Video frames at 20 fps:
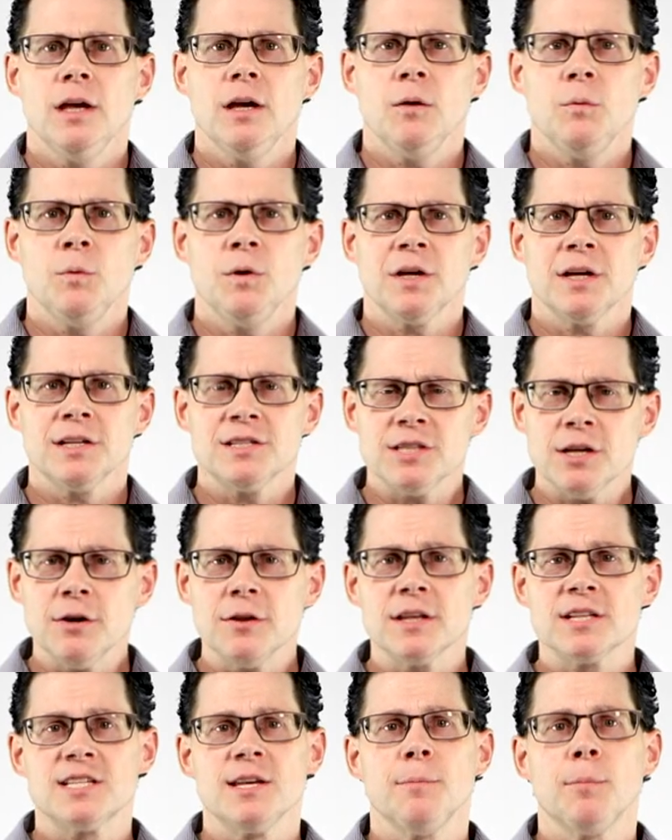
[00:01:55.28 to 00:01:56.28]
When you consider
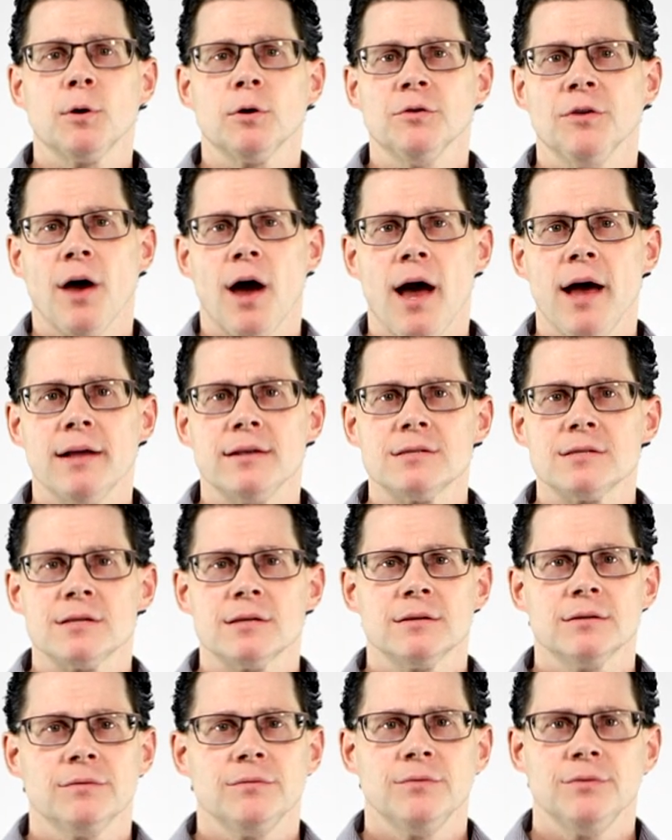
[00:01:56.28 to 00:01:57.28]
the typical diet,
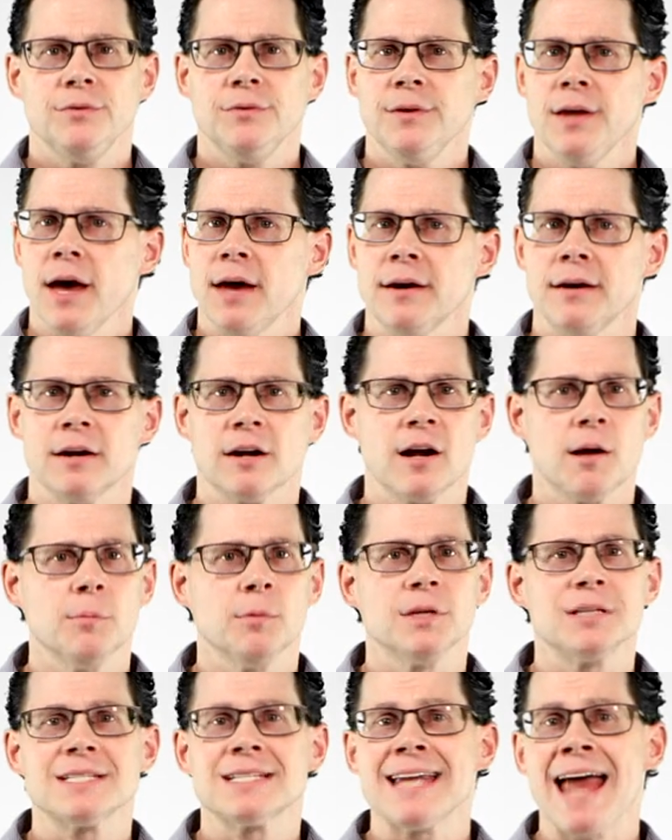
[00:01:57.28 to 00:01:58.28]
you add in a
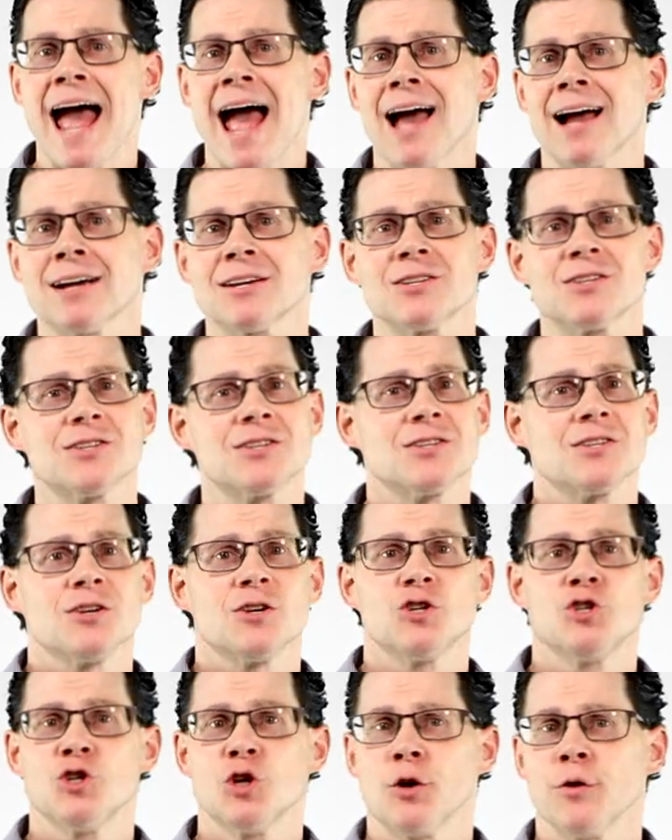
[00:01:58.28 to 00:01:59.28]
couple of snacks,
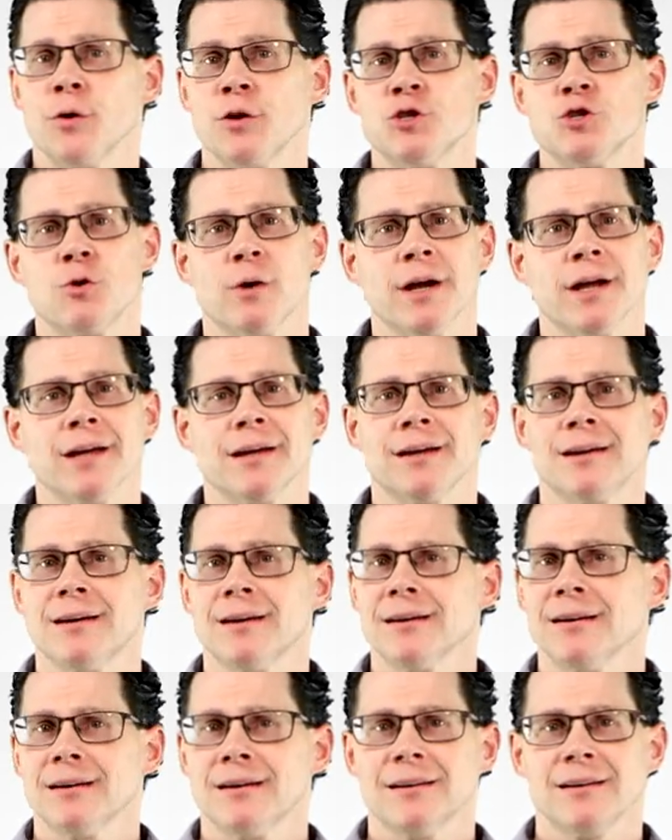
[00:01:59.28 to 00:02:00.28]
sugary drink,
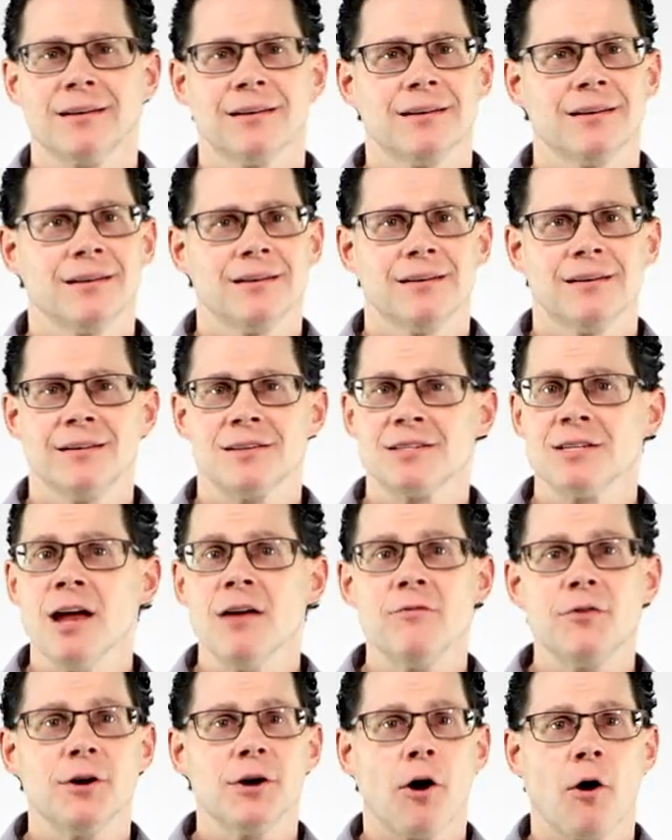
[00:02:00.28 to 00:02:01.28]
it's
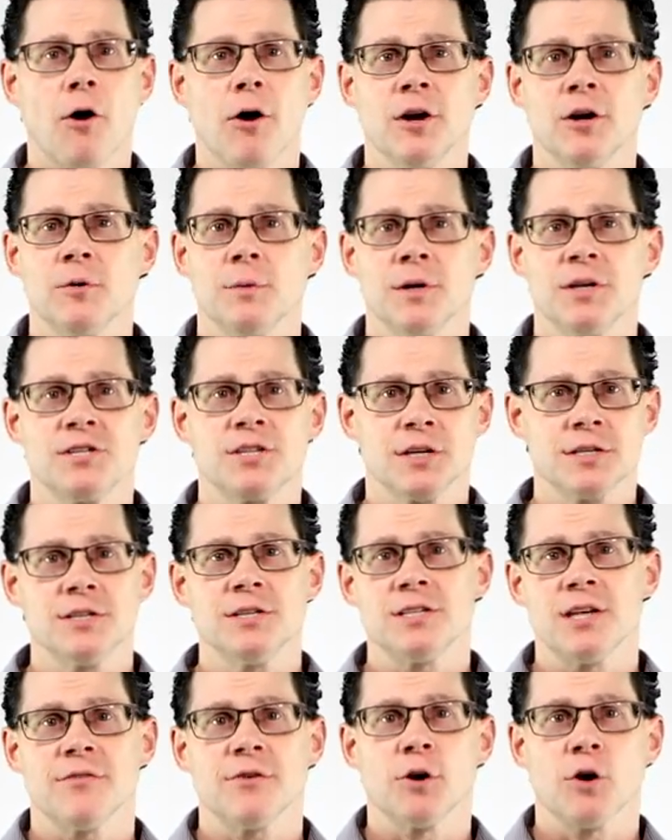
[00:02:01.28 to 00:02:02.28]
not very hard to reach
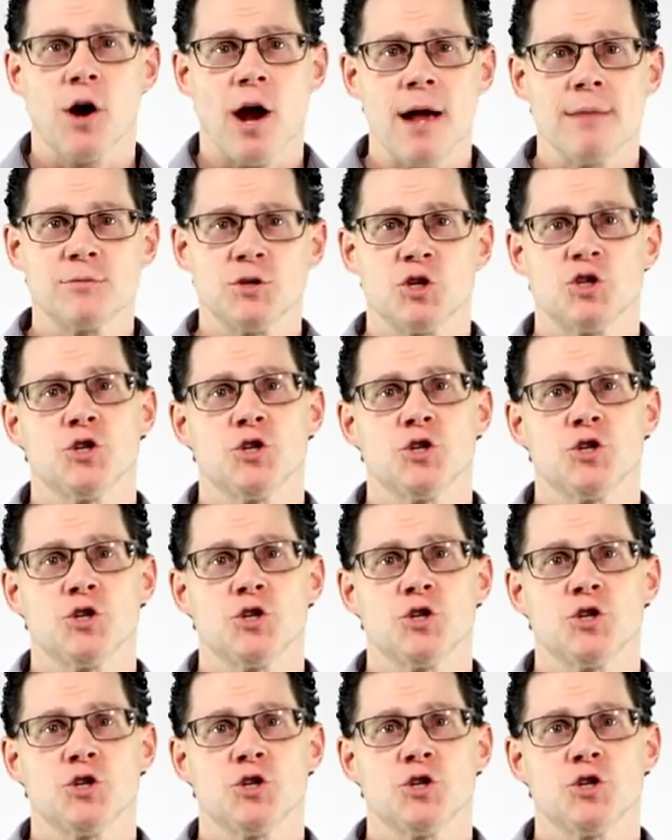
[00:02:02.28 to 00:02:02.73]
67 grams of